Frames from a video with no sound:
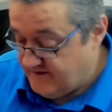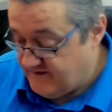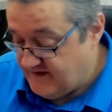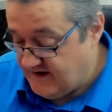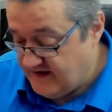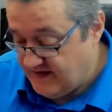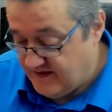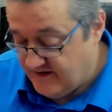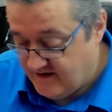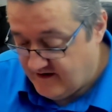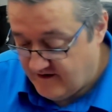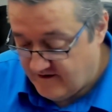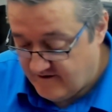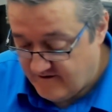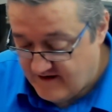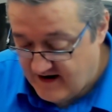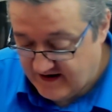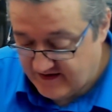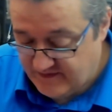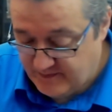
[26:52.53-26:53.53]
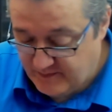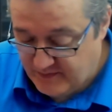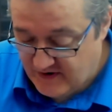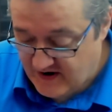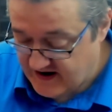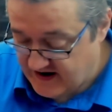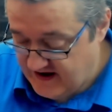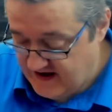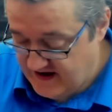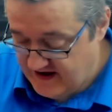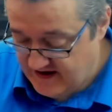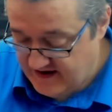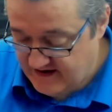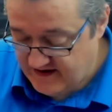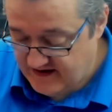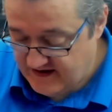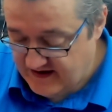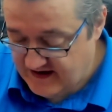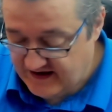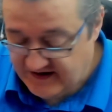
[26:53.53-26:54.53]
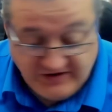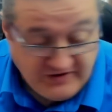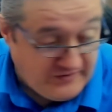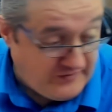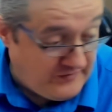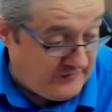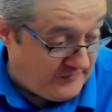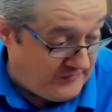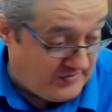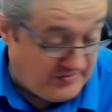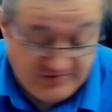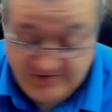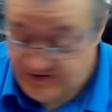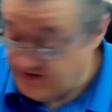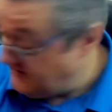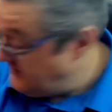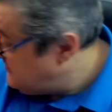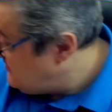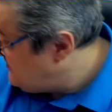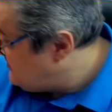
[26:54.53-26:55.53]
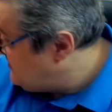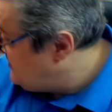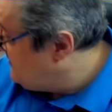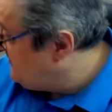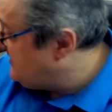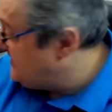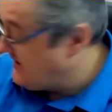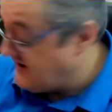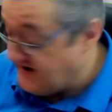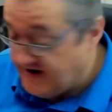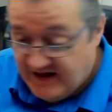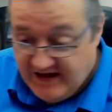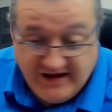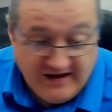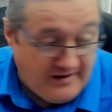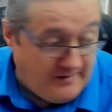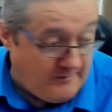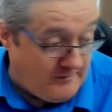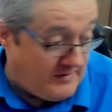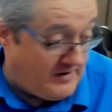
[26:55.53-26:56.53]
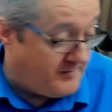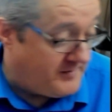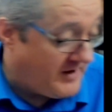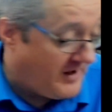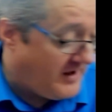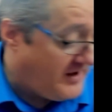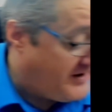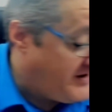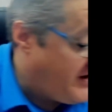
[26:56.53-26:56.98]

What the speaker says: take the correct bracket and use the one in here. Well, I